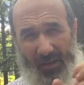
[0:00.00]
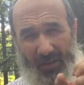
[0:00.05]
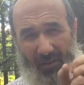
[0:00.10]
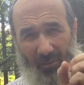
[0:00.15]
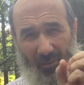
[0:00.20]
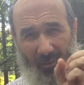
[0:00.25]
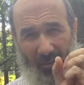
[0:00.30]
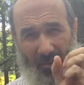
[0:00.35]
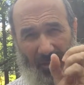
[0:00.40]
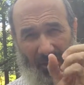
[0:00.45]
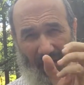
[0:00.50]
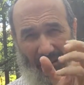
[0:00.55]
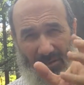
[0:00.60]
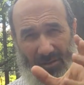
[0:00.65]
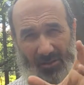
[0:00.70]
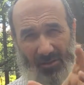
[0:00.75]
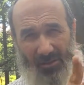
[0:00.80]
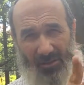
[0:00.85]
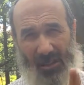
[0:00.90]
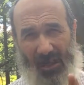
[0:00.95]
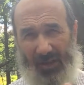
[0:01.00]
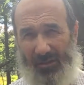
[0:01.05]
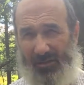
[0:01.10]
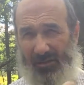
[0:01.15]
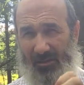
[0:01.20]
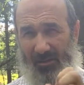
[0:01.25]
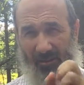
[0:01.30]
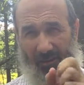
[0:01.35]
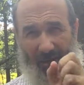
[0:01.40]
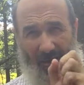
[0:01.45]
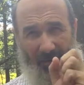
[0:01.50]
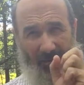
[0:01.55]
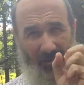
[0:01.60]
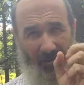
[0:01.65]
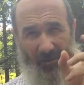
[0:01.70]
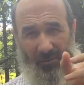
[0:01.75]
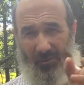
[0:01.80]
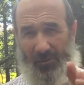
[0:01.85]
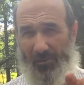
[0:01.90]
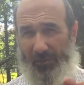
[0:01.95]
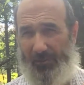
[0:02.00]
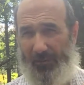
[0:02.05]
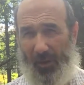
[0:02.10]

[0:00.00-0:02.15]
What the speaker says: The worst thing is there was adults around and sort of